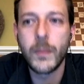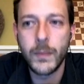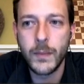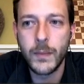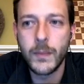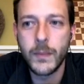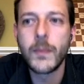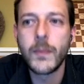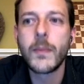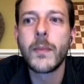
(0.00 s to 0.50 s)

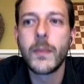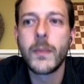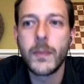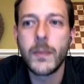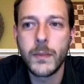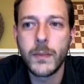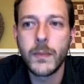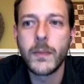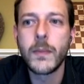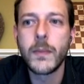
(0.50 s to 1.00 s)

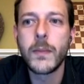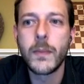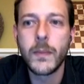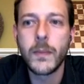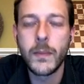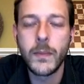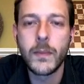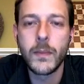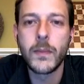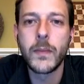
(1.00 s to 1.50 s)

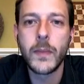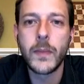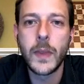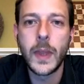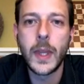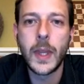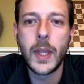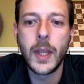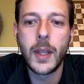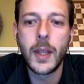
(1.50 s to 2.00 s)

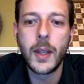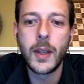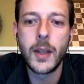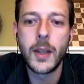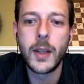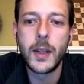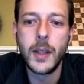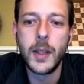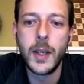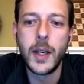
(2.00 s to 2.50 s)

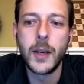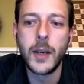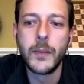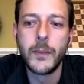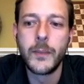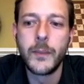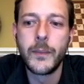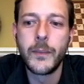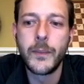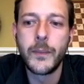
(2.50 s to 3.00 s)

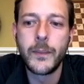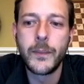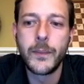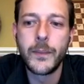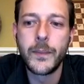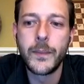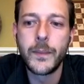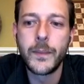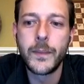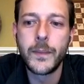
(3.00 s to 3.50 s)

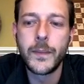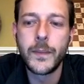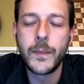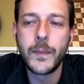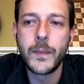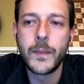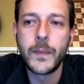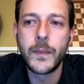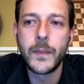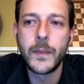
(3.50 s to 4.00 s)

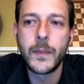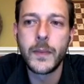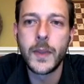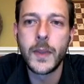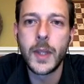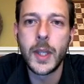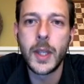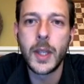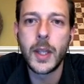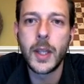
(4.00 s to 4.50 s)

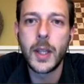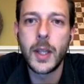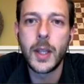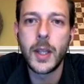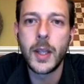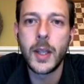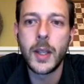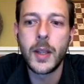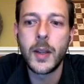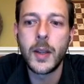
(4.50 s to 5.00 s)

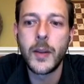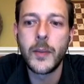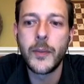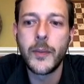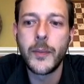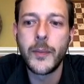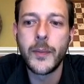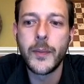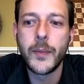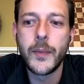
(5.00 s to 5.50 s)

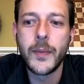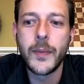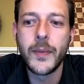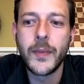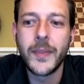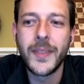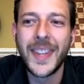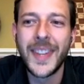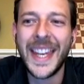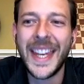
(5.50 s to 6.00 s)

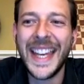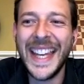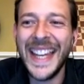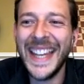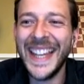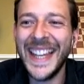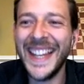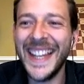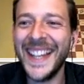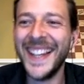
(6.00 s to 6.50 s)

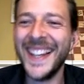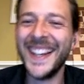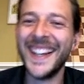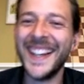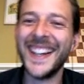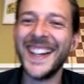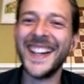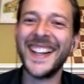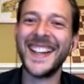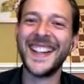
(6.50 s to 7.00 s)

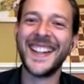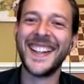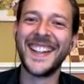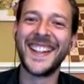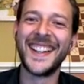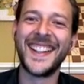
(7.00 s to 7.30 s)
[no speech]